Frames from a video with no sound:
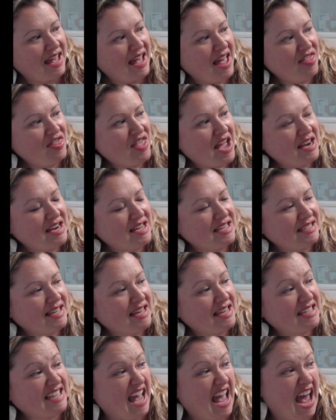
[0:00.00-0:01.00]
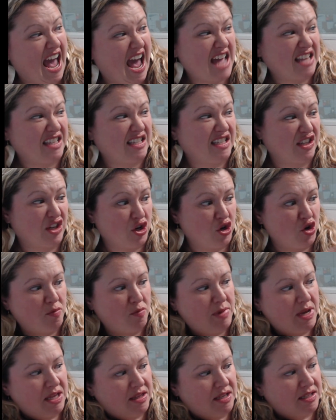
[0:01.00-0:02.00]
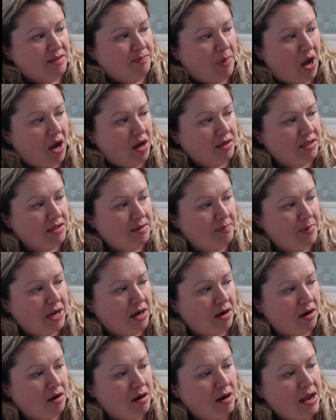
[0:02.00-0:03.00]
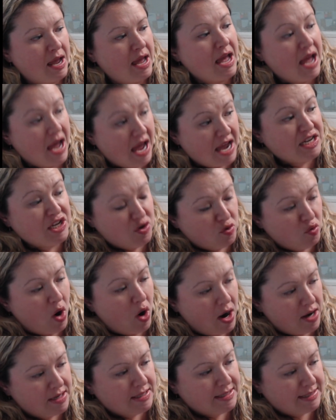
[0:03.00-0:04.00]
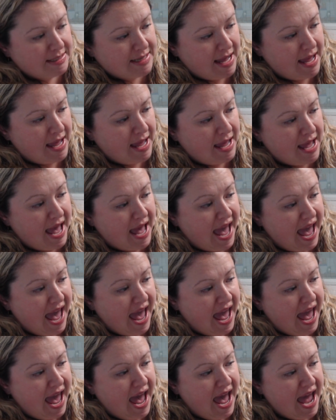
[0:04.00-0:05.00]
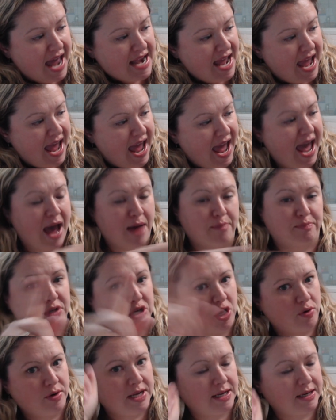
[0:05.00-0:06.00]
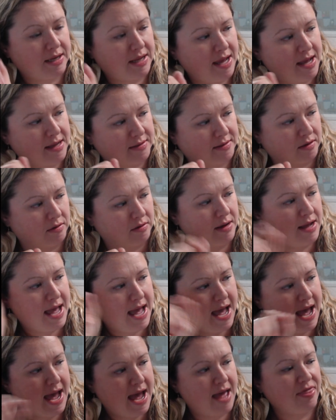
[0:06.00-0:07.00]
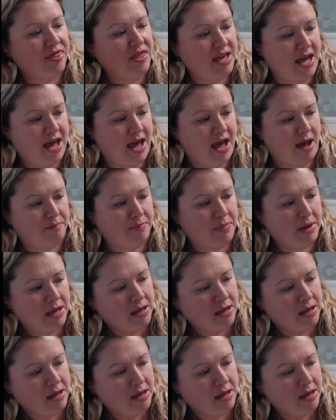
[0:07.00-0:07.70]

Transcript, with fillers: And then it says add Zoom in this box up here. And you want to say add app. Don't hit cancel. Add the app.